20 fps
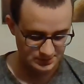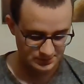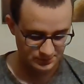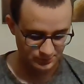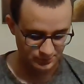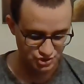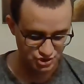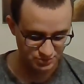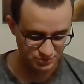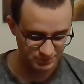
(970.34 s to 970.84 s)

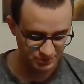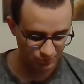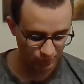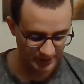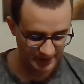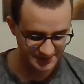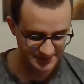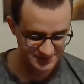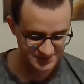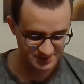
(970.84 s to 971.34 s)
we should be
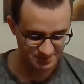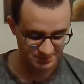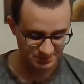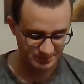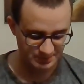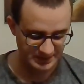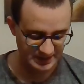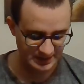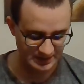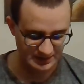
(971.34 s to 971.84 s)
wise to
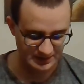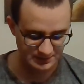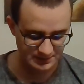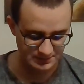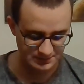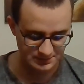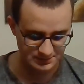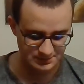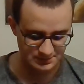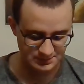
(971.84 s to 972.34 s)
prepare,
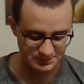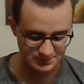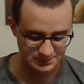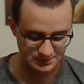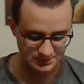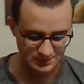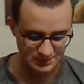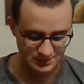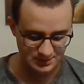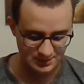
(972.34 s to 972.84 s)

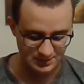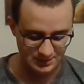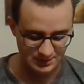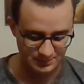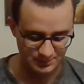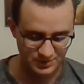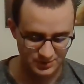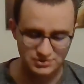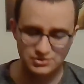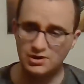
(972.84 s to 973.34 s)

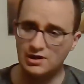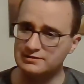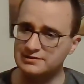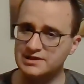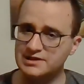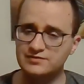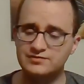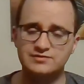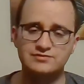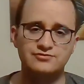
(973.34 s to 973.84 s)
but not
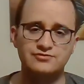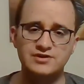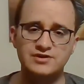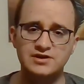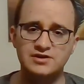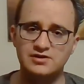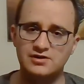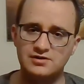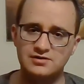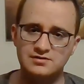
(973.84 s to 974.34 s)
live in
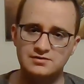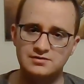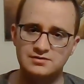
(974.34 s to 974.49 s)
fear.